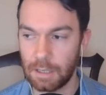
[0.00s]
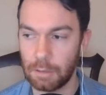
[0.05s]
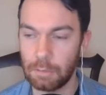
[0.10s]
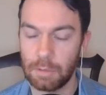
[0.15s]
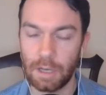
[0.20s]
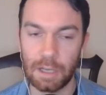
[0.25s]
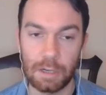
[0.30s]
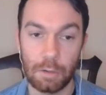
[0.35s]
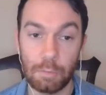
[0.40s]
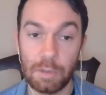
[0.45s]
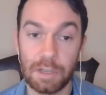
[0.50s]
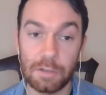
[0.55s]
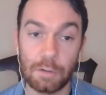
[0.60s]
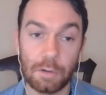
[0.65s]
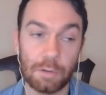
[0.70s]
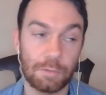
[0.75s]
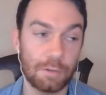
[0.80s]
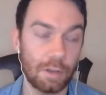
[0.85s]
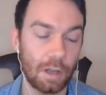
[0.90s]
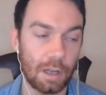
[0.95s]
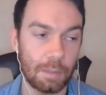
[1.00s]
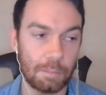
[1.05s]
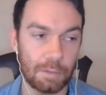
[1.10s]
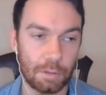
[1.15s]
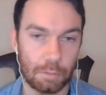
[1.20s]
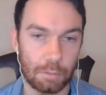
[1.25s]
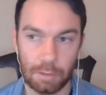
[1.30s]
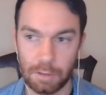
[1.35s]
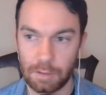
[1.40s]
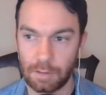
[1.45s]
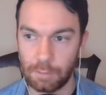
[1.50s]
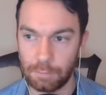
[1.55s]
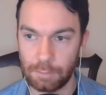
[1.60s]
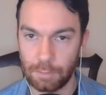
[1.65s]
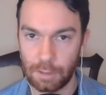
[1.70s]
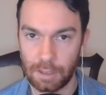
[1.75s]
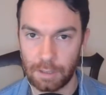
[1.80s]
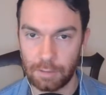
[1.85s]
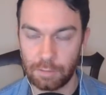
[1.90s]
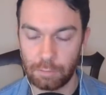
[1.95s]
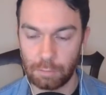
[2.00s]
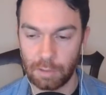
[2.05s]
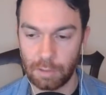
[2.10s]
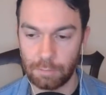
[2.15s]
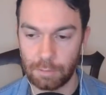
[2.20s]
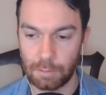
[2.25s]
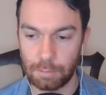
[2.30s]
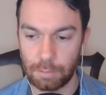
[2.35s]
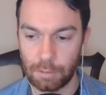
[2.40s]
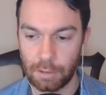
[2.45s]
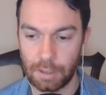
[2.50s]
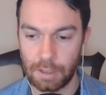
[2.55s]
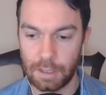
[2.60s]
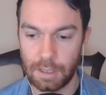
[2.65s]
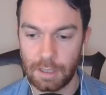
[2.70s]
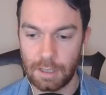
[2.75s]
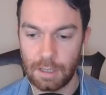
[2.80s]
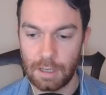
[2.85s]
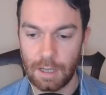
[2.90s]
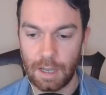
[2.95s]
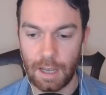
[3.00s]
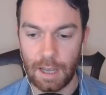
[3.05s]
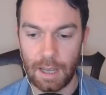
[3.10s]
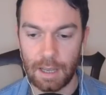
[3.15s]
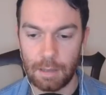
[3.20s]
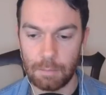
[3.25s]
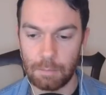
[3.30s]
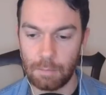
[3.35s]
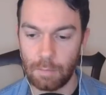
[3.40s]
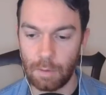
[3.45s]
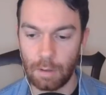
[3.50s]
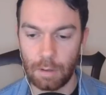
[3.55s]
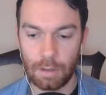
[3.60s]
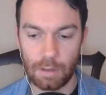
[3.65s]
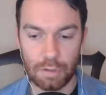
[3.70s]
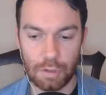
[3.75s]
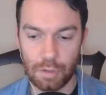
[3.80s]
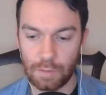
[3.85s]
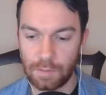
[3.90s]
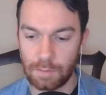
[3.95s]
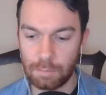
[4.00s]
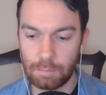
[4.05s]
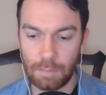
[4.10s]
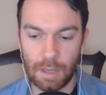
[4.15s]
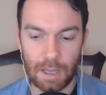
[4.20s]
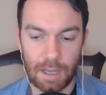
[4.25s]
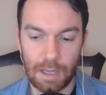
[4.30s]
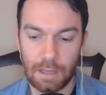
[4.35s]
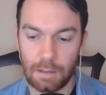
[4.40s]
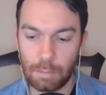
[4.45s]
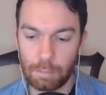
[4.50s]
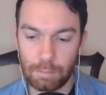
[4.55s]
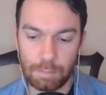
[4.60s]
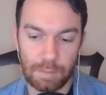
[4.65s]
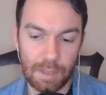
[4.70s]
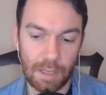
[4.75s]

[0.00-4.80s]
Now, I know we don't have time to go into the full history of it, but just in the